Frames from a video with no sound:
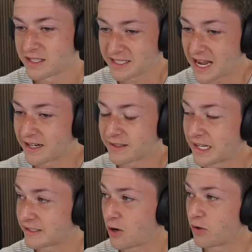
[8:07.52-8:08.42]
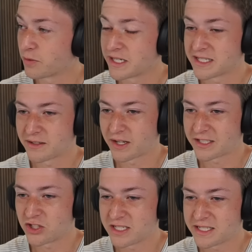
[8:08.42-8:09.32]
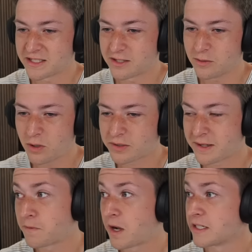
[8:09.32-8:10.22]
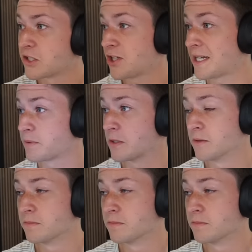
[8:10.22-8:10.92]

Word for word: Yeah, like all the way down. Like GC2. Okay, fine. Champ two.